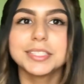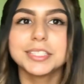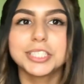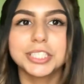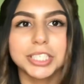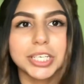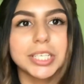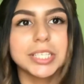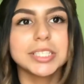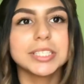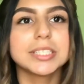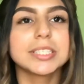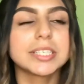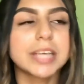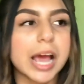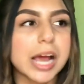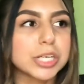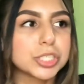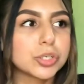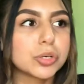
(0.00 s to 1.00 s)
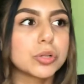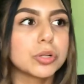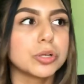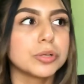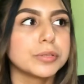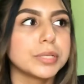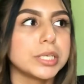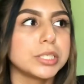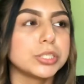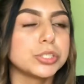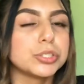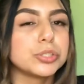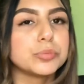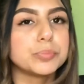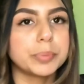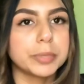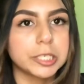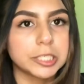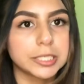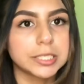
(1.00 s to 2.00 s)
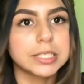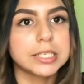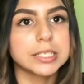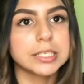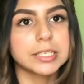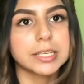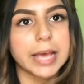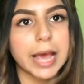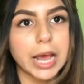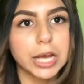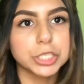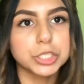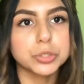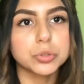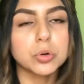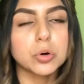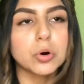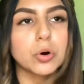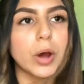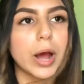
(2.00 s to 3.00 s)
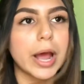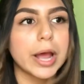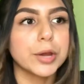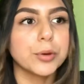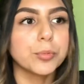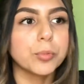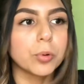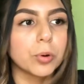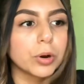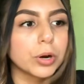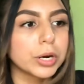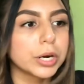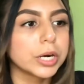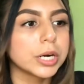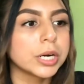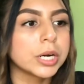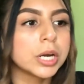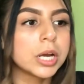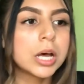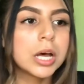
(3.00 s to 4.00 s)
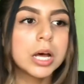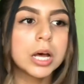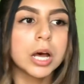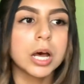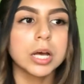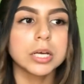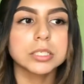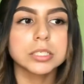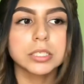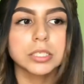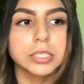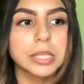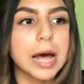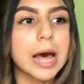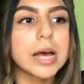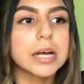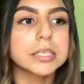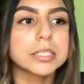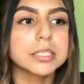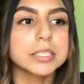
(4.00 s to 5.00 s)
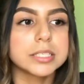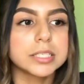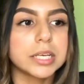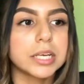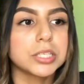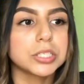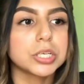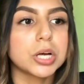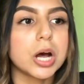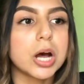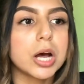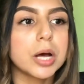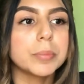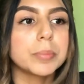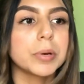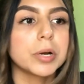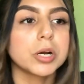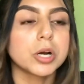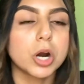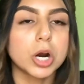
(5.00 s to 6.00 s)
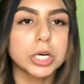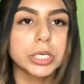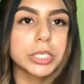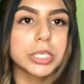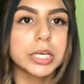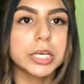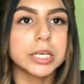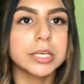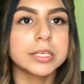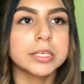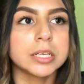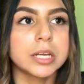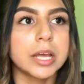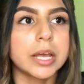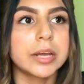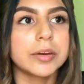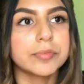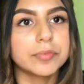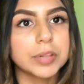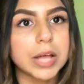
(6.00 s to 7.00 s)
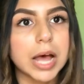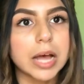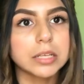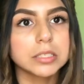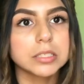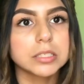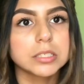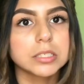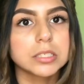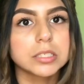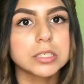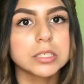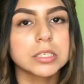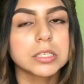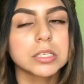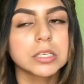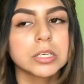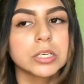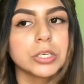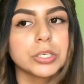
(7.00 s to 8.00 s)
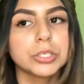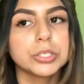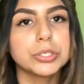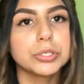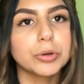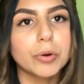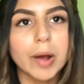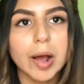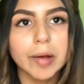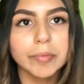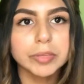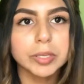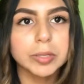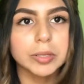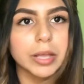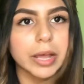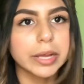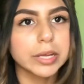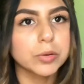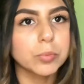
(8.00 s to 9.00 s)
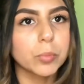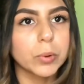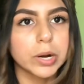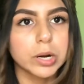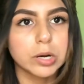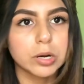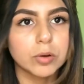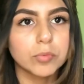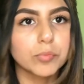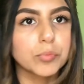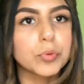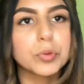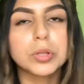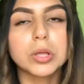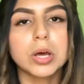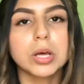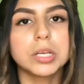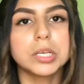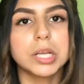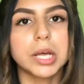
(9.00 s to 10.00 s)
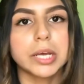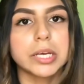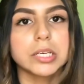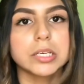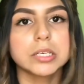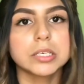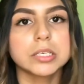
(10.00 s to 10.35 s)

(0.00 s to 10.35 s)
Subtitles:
jeans, casual clothing, do business casual. I wore slacks, a tank top, cardigan, and flats. You don't have to like wear a full-on like